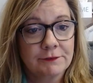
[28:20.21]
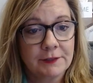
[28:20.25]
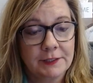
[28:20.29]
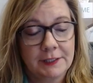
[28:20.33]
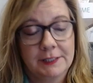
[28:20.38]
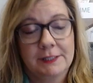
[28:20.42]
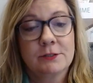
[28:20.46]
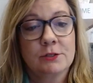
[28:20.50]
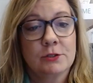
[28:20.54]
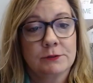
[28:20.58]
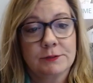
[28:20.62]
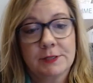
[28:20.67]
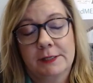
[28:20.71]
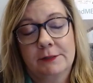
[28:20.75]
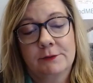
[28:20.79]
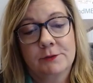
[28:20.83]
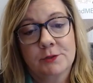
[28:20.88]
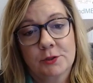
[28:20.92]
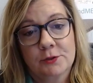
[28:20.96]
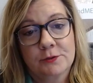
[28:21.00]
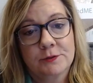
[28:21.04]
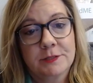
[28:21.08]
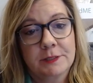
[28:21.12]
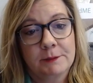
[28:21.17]
financial
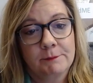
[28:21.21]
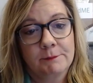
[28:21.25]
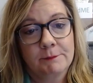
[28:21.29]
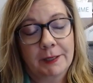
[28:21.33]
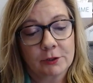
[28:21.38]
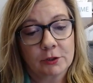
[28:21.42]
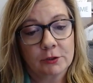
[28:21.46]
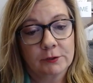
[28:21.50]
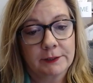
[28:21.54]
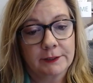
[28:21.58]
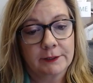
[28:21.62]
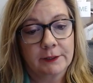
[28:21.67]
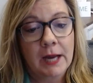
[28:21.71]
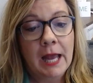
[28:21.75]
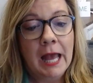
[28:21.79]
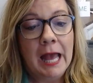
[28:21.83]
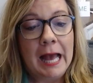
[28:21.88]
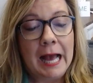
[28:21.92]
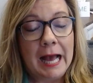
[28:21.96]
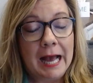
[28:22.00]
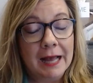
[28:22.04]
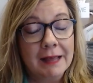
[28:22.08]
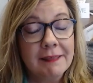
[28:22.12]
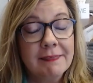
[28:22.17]
downturns in my career.
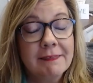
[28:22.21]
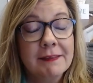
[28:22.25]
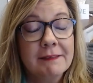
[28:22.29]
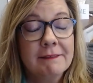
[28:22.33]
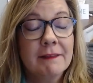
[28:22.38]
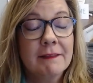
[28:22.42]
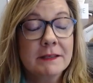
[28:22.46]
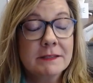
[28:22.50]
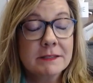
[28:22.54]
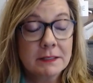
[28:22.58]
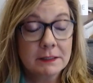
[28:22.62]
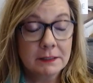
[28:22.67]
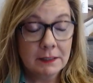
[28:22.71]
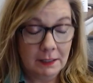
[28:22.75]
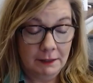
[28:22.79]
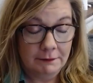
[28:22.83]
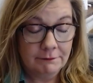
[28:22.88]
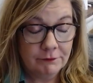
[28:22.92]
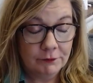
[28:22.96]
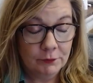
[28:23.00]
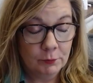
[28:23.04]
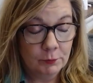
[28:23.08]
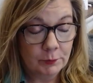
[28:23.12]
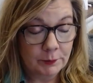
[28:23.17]
I think that's
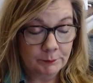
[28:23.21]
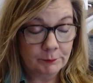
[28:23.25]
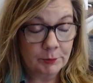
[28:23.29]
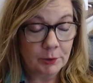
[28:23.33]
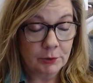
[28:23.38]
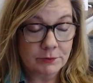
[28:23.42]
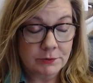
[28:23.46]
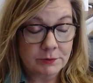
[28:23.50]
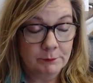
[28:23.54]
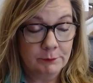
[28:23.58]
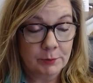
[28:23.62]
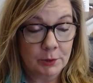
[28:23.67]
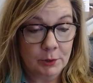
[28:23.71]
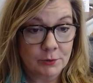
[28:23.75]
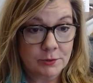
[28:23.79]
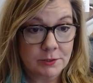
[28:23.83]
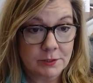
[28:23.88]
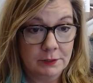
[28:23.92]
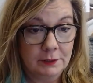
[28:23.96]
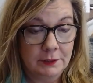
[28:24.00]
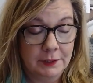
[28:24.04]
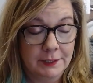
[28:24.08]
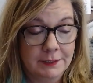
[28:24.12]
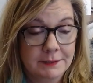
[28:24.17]
enough for one person
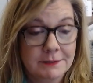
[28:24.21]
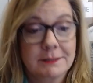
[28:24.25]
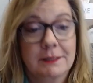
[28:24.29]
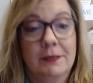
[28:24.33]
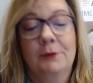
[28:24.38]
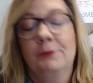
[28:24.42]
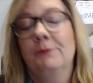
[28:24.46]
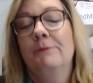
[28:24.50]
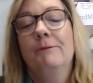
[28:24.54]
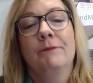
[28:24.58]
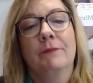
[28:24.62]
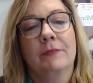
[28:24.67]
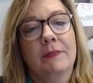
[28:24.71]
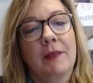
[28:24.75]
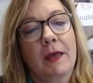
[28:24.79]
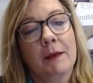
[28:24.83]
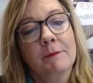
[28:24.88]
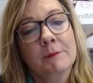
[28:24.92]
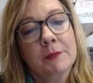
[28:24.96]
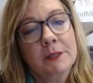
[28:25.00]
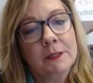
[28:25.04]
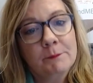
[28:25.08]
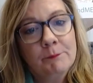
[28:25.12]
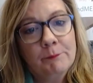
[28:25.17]
personally. So
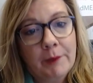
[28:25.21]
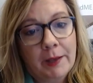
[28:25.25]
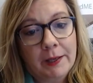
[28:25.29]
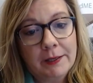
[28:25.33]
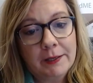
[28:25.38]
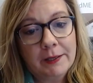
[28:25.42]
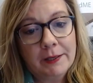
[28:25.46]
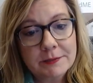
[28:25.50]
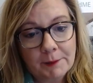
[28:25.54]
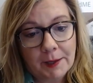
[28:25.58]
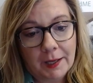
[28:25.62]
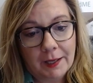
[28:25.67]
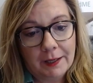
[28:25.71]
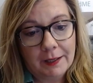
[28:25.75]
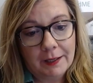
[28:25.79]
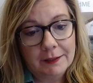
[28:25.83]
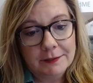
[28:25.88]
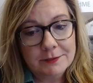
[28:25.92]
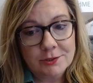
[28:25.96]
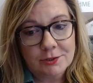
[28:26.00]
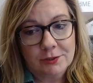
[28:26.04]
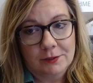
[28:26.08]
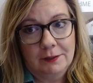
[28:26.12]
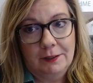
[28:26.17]
I'm going to base my
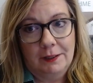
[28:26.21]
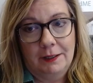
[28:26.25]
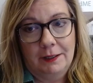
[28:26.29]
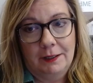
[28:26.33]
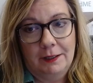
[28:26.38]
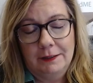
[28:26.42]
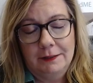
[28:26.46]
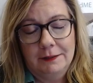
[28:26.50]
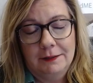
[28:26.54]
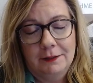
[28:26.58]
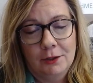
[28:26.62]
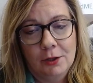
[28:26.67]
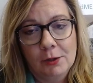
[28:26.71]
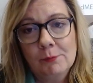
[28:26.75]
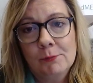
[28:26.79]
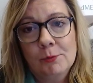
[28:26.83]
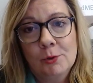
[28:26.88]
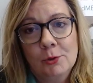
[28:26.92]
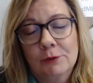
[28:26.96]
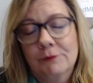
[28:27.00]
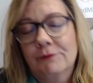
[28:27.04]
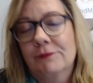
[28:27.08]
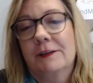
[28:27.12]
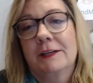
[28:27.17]
answer on no
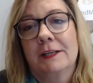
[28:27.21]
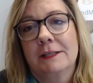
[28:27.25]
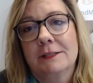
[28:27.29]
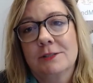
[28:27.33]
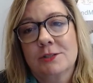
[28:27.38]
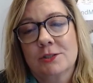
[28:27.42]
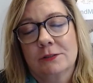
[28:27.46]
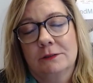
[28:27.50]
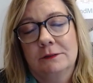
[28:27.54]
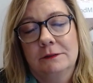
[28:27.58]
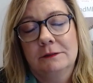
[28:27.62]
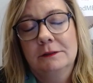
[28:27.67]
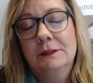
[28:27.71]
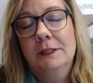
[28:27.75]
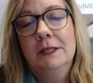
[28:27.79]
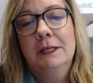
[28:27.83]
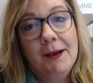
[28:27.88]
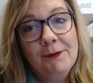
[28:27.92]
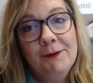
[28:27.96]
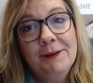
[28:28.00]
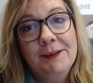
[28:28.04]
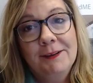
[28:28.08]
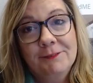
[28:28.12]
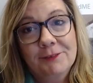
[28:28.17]
more financial.
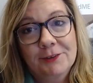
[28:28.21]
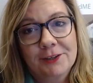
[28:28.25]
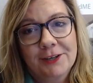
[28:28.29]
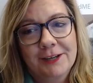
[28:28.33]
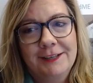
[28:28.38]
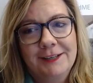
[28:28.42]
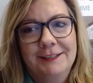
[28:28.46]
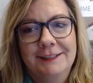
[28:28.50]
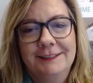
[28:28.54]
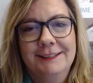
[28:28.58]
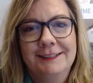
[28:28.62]
However,